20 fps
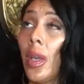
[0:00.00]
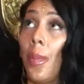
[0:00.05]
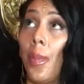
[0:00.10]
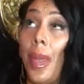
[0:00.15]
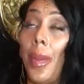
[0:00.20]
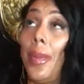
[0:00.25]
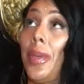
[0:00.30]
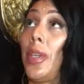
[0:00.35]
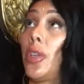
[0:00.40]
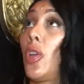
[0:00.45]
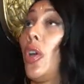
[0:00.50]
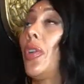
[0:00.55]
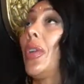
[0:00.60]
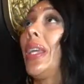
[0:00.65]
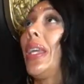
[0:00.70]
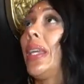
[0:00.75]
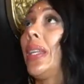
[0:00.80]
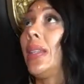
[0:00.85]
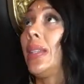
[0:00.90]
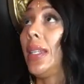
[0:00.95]
Maybe you go
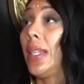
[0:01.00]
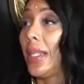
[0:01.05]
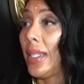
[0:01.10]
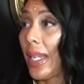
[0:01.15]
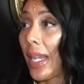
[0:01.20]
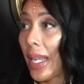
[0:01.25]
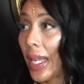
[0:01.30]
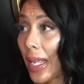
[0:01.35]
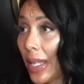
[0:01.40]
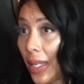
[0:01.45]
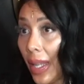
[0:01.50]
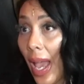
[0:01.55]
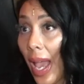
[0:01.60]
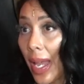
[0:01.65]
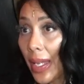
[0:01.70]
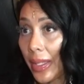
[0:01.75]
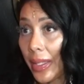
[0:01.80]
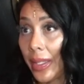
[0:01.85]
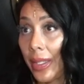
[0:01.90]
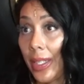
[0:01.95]
to Italy and take a class.